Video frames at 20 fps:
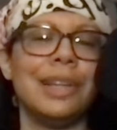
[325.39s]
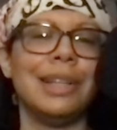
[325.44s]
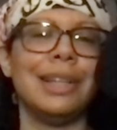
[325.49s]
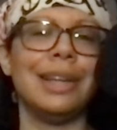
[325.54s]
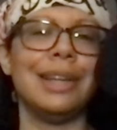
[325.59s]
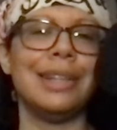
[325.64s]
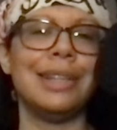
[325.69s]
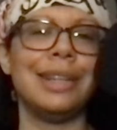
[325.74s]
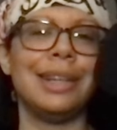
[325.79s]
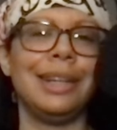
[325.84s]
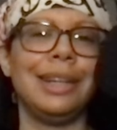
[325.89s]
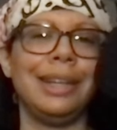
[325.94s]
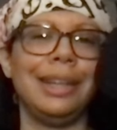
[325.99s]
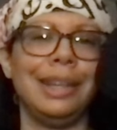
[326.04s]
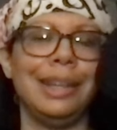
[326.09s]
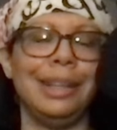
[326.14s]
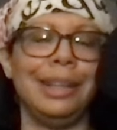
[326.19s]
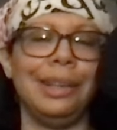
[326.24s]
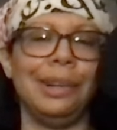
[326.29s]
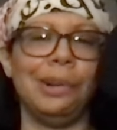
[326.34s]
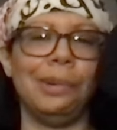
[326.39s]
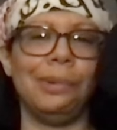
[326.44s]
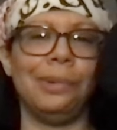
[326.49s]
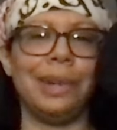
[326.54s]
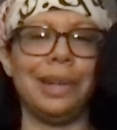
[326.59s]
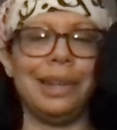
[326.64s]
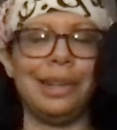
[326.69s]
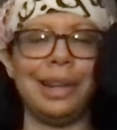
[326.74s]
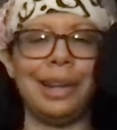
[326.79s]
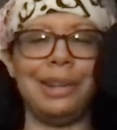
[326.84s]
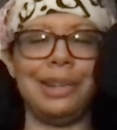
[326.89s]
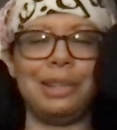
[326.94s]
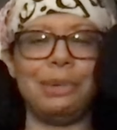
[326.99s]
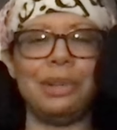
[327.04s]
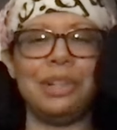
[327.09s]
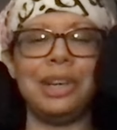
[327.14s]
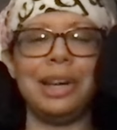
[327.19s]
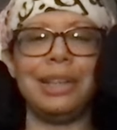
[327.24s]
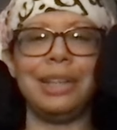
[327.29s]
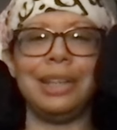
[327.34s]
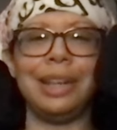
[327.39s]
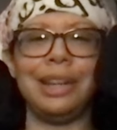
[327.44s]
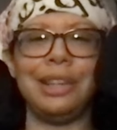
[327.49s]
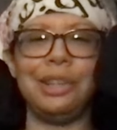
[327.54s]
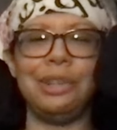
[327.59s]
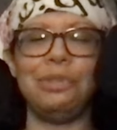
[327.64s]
Let that sink in, you know, when, especially how they like